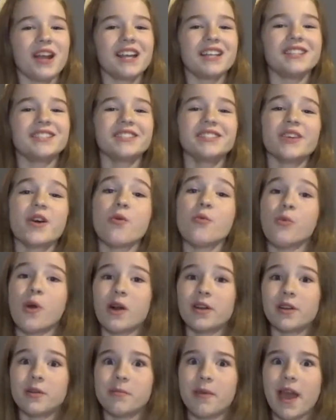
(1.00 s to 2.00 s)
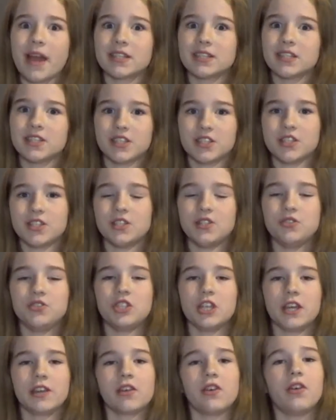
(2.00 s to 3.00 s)
friends! Welcome back to this new
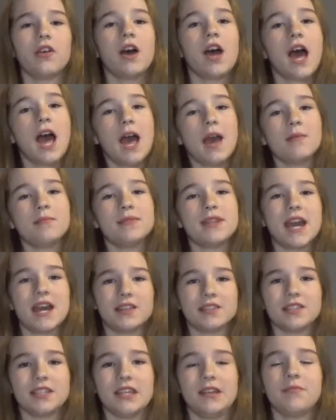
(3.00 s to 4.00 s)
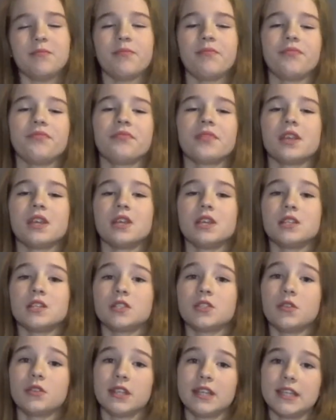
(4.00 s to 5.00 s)
channel. I'm Natalie.
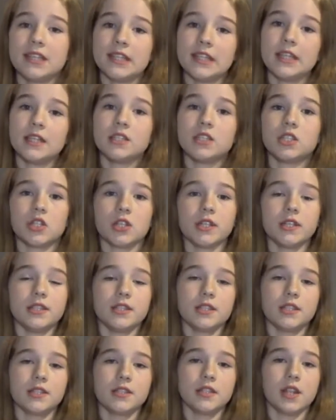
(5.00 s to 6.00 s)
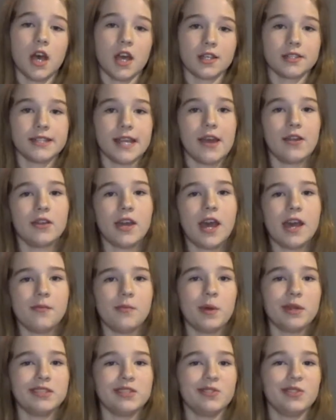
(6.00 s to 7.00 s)
So lately during this lockdown I've
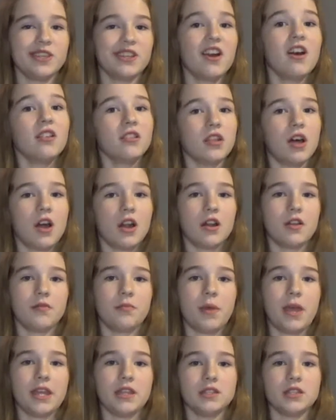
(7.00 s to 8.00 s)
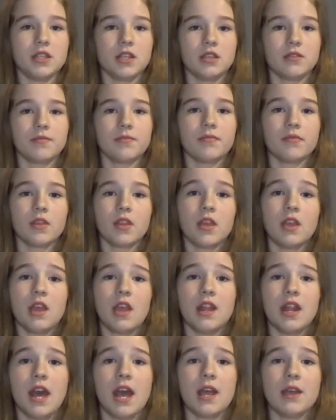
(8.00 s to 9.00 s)
been doing a lot of painting
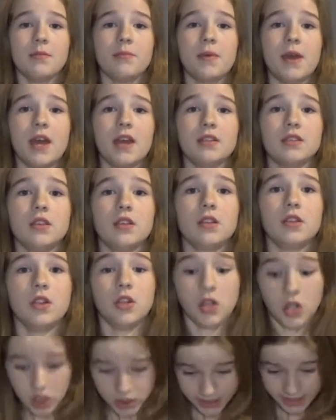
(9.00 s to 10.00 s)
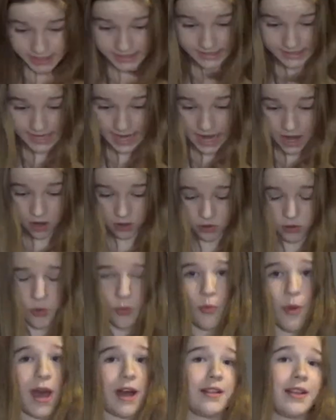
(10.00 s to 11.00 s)
and I've been looking down
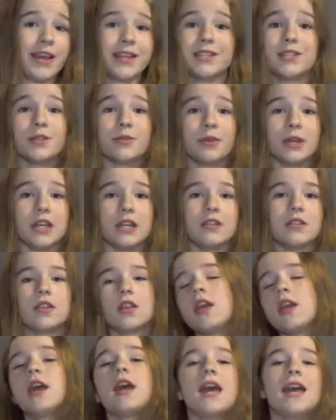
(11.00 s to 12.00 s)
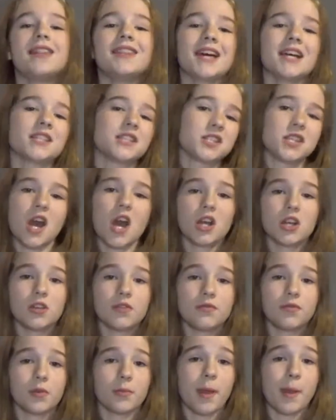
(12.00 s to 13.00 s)
while I do it and that's not good
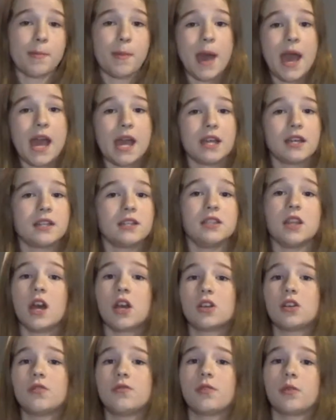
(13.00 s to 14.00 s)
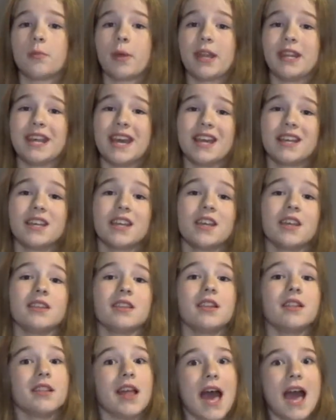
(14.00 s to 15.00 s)
for my back, not good for my neck and
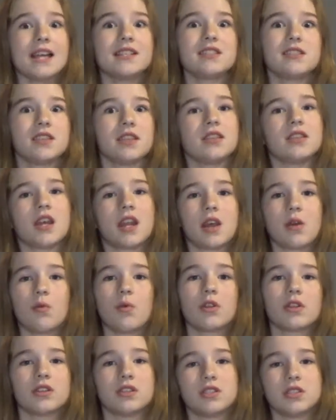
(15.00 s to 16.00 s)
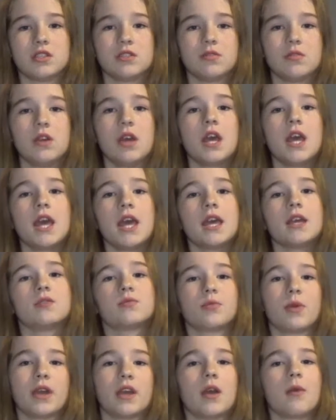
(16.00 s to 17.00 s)
the last thing that I want to do is
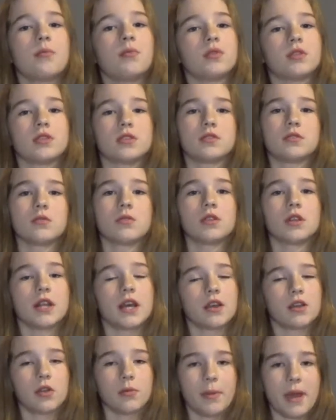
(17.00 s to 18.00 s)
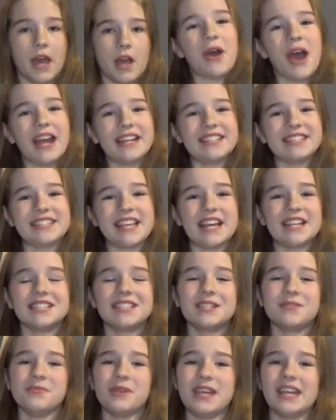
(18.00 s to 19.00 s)
wake up with a sore neck or back. I decided
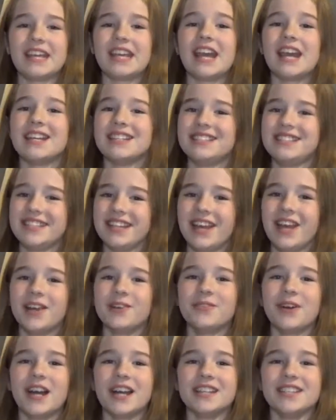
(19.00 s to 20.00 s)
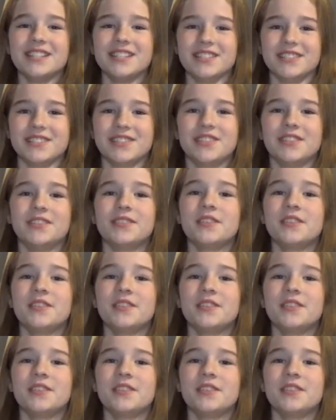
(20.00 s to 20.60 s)
to make a DIY easel.